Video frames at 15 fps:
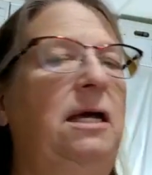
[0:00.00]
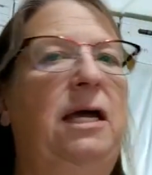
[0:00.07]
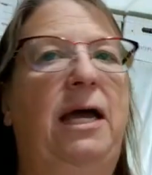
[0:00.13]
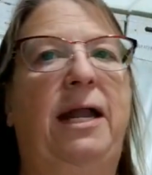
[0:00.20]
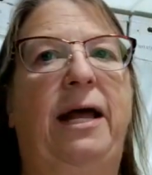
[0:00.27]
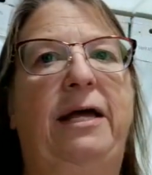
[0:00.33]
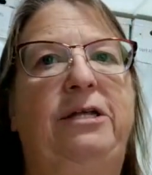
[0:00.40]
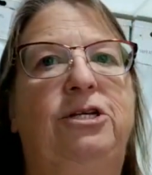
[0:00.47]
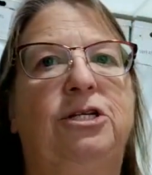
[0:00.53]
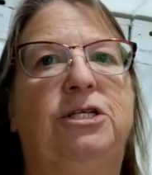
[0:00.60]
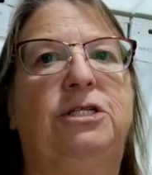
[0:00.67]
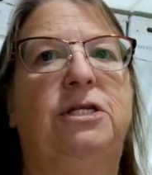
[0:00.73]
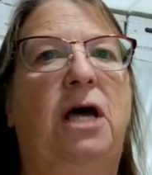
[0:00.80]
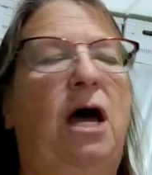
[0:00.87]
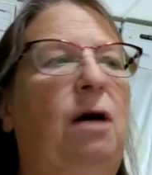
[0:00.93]
and I
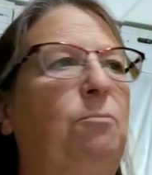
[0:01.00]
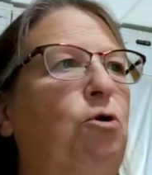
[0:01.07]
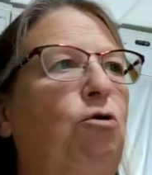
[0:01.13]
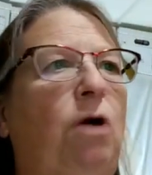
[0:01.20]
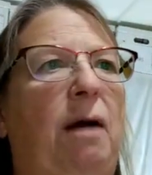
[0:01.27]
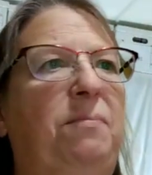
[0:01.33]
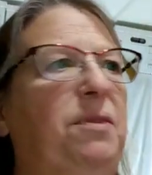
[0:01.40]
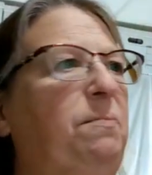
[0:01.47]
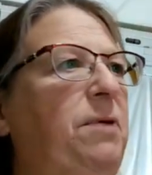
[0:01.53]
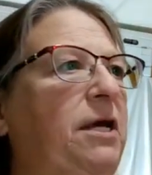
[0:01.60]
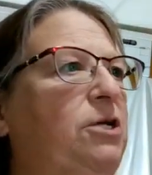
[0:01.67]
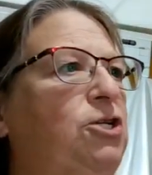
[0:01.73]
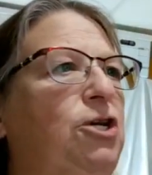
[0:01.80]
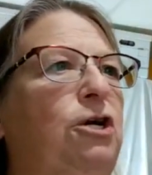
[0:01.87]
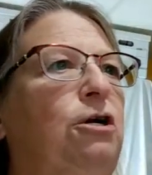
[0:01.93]
just crop the
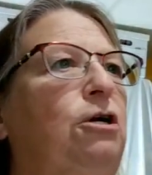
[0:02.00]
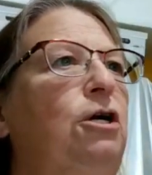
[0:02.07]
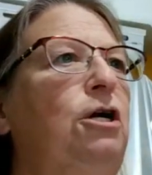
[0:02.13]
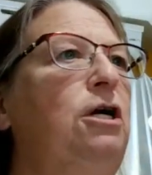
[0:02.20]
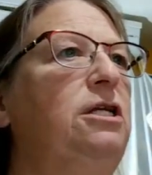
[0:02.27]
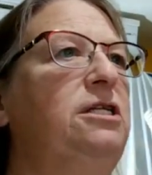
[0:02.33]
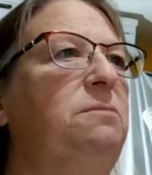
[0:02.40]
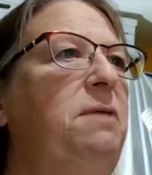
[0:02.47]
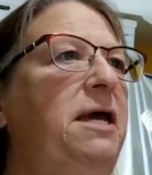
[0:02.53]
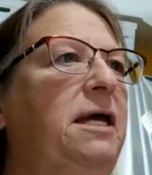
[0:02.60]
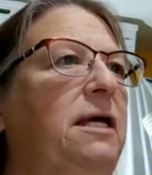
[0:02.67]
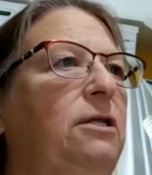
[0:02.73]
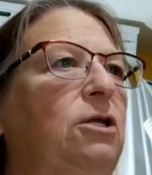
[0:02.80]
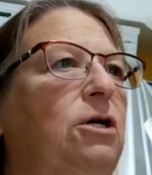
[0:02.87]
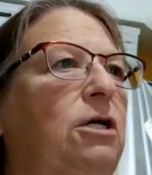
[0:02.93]
picture to make
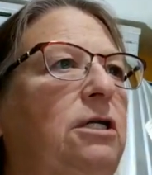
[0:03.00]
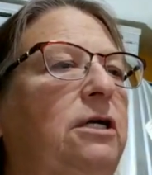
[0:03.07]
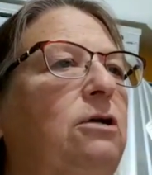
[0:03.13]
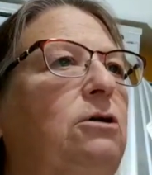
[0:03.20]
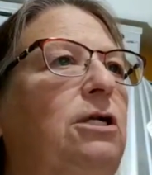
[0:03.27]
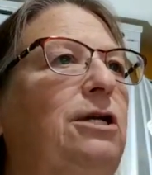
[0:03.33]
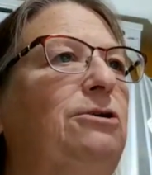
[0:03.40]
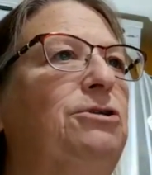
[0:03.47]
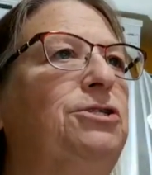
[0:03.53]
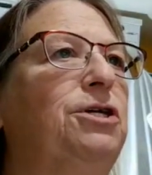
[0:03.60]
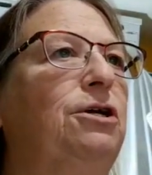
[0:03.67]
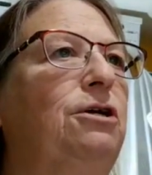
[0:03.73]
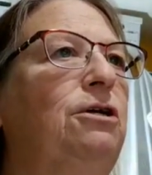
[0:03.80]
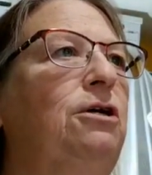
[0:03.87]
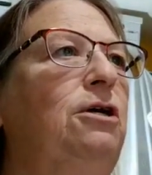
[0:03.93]
it look a little
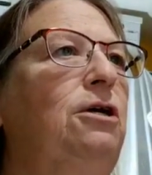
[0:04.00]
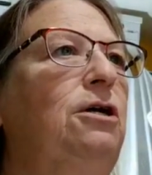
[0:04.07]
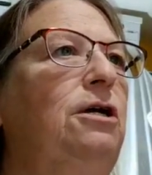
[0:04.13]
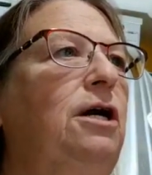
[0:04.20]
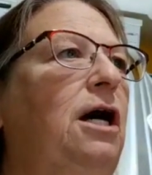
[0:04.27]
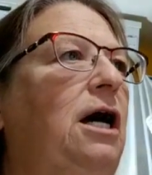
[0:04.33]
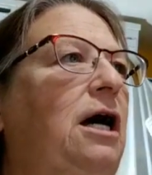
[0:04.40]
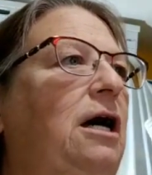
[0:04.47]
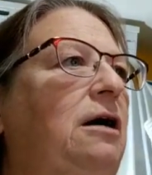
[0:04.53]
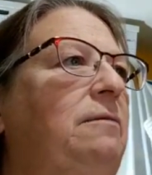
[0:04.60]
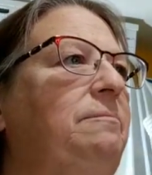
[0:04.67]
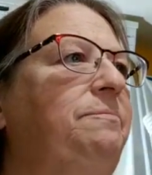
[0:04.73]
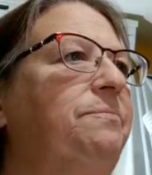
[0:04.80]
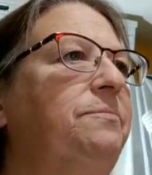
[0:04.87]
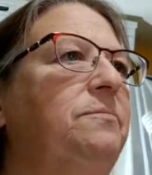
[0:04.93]
closer, and